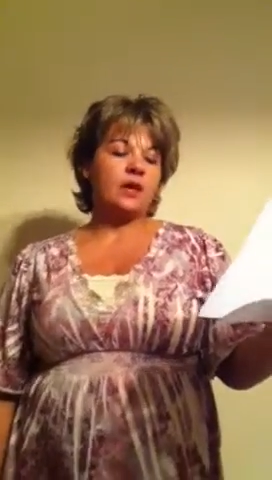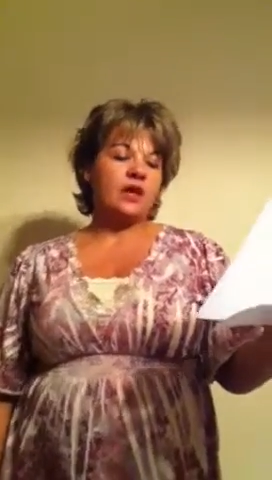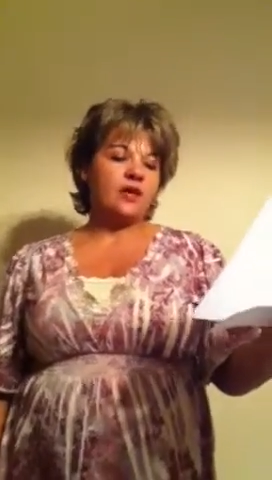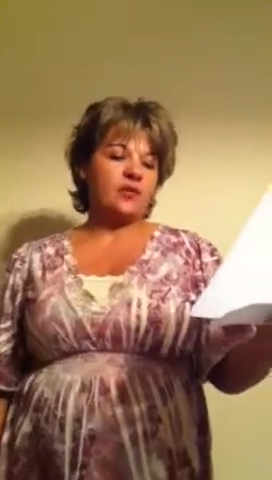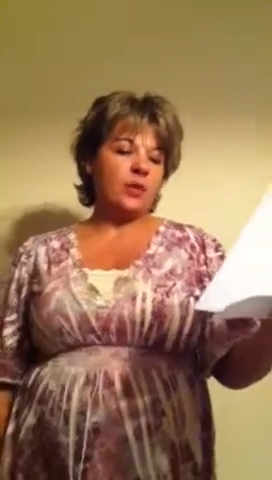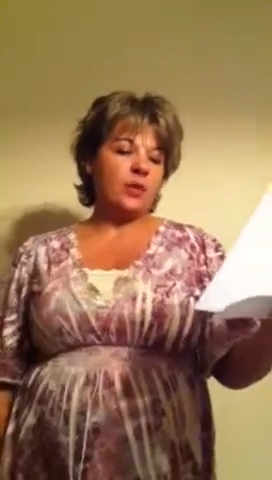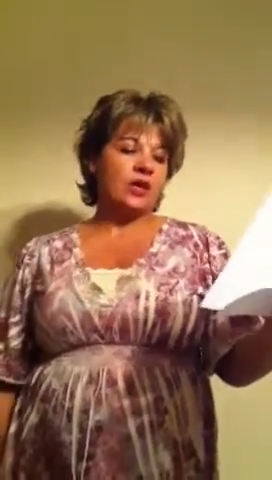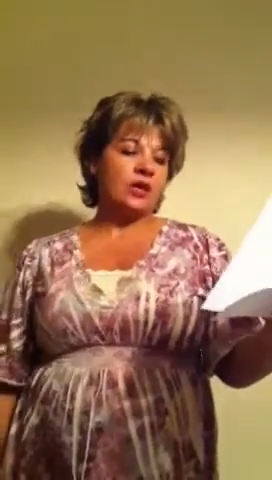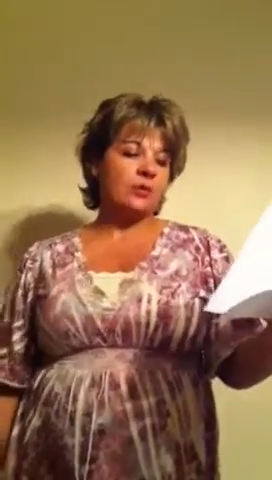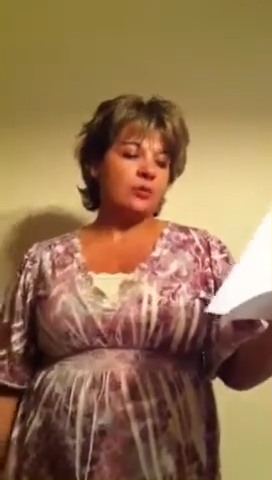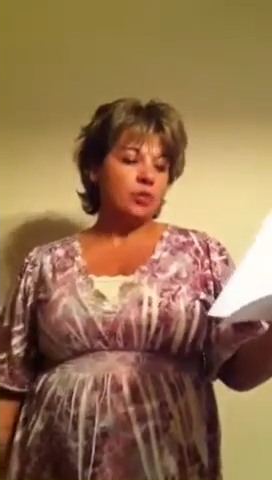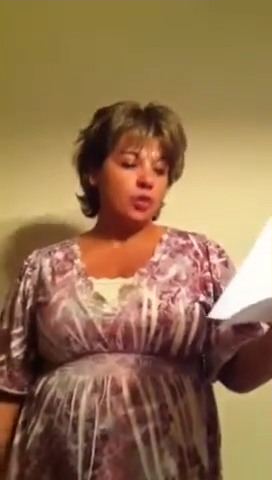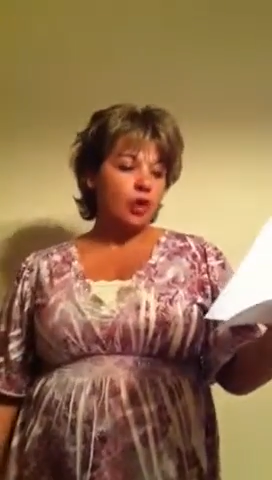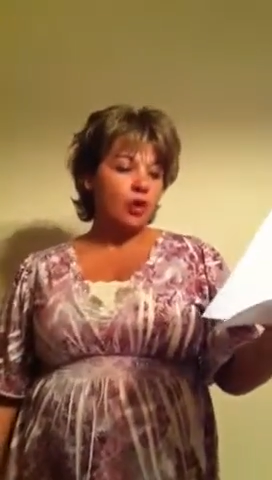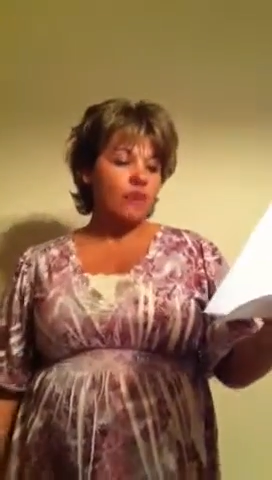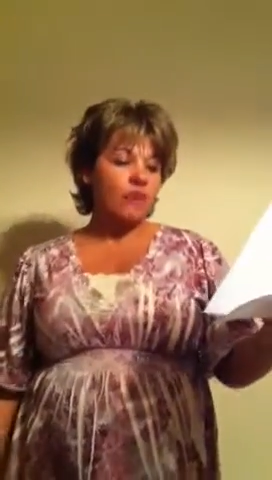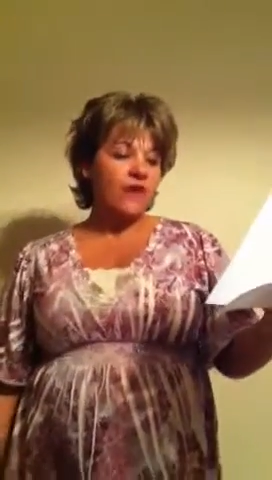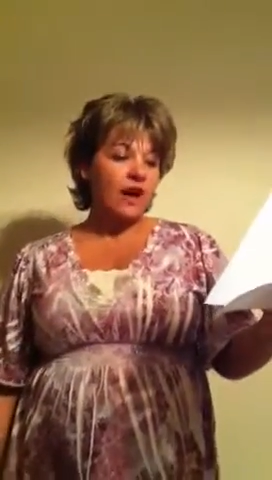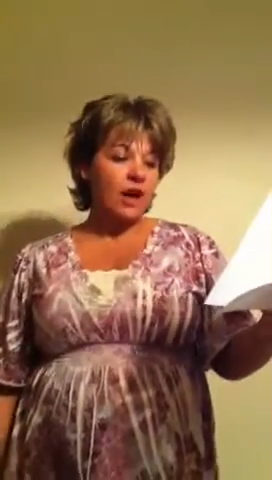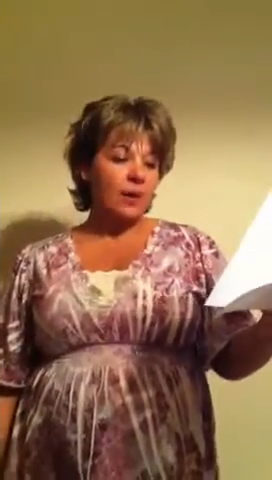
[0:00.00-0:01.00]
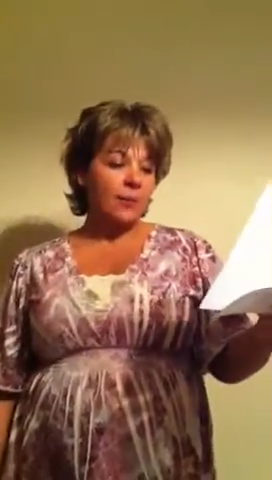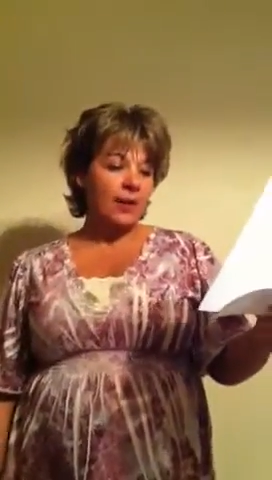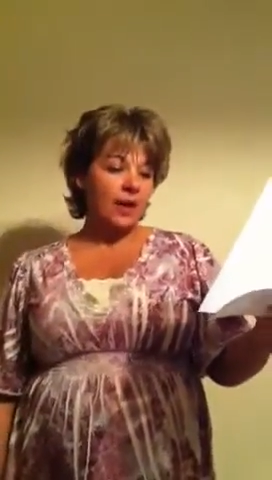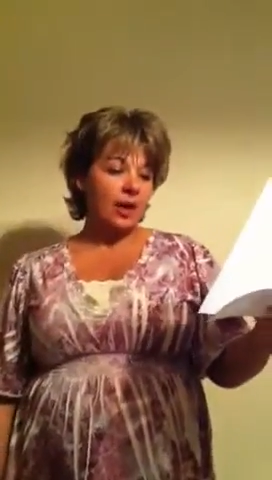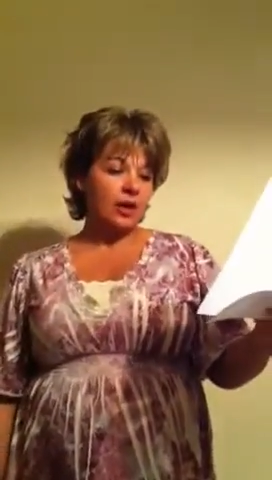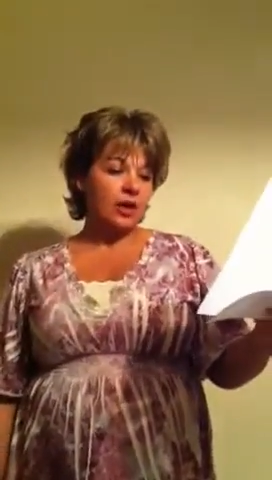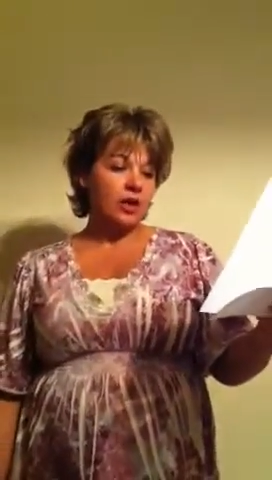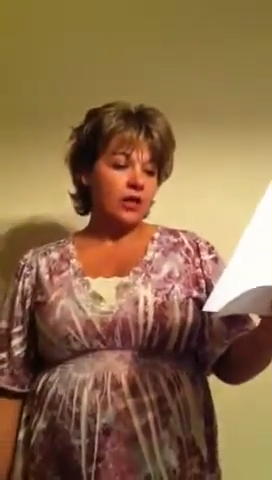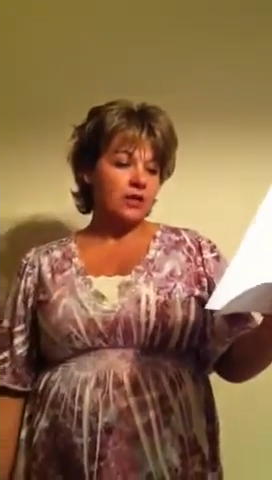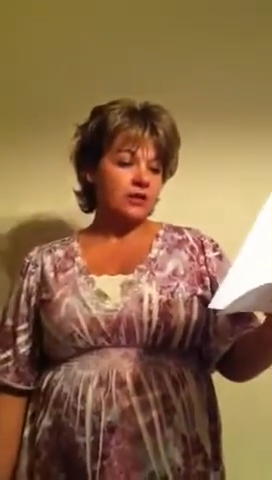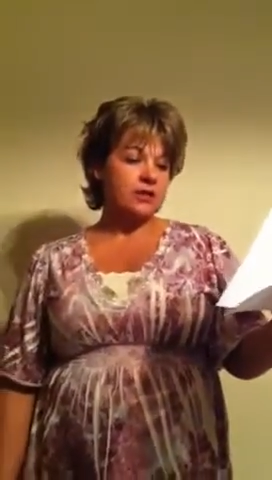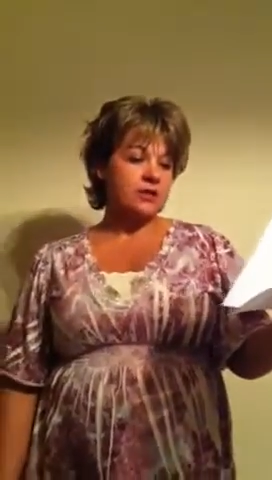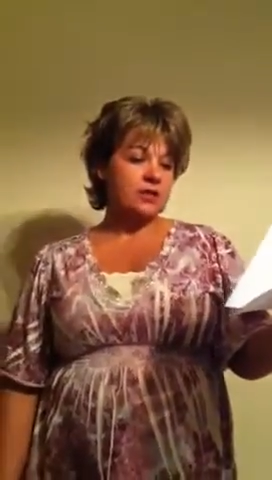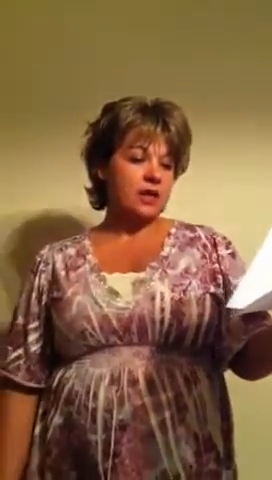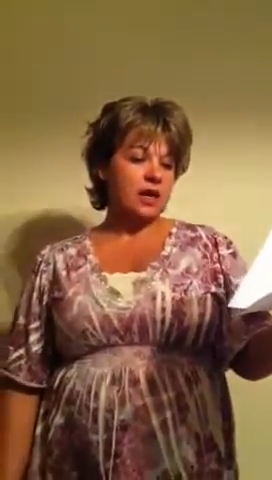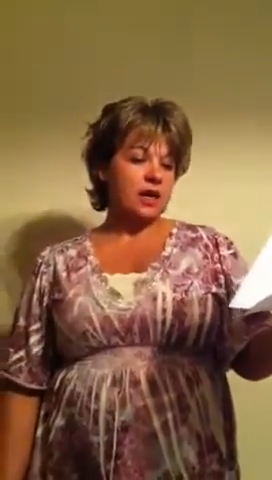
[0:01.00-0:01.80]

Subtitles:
If we can profile parents